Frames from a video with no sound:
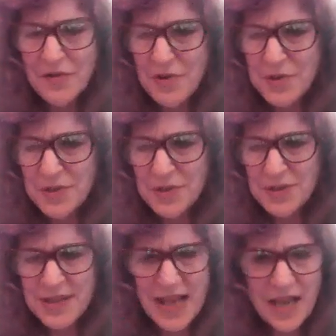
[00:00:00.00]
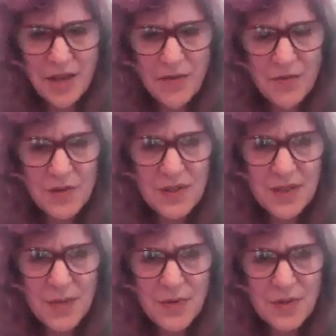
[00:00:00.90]
first, just thank you for
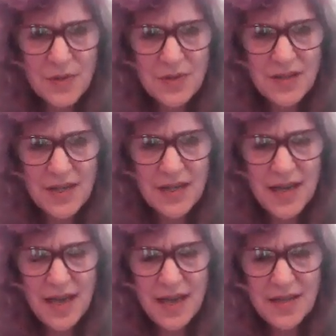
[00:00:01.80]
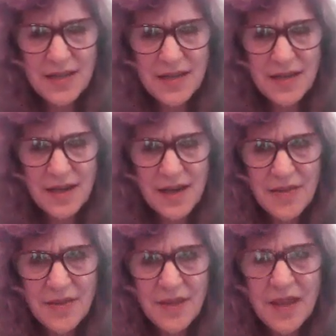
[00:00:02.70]
this opportunity. And I
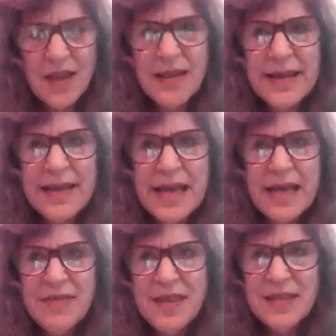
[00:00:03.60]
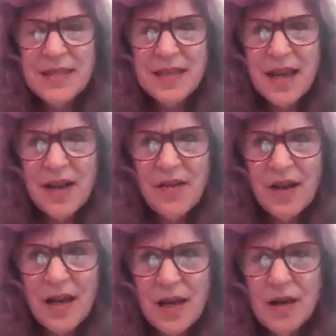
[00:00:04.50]
think this
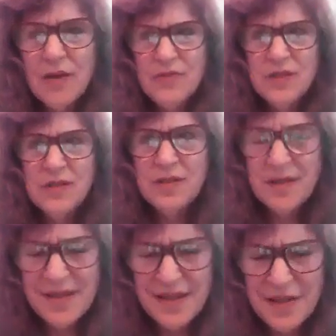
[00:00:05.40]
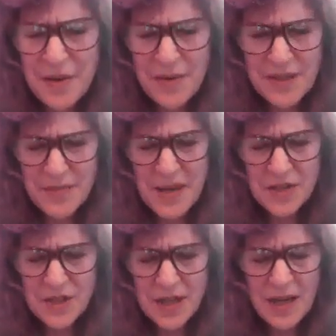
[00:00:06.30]
area of,
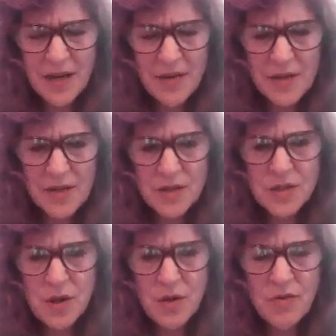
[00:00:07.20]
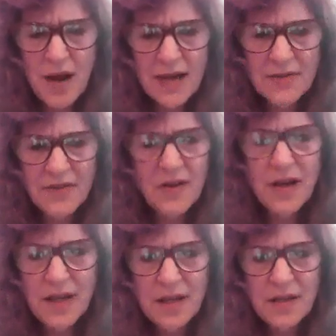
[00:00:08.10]
dementia care, it's so
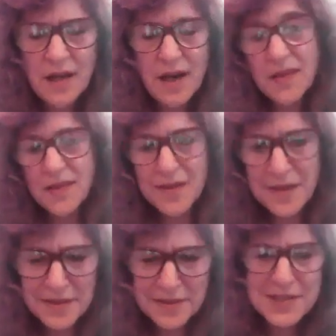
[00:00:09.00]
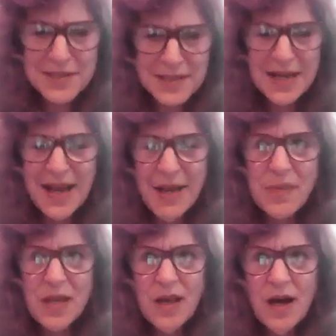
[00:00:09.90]
gratifying, I think, at least
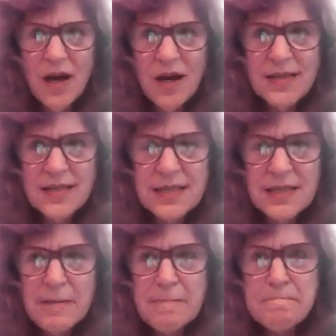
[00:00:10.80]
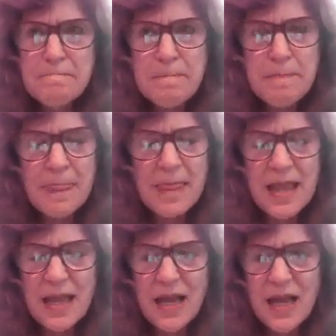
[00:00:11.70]
because
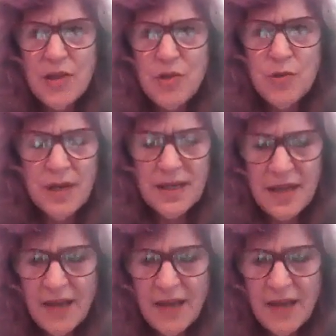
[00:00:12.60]
you can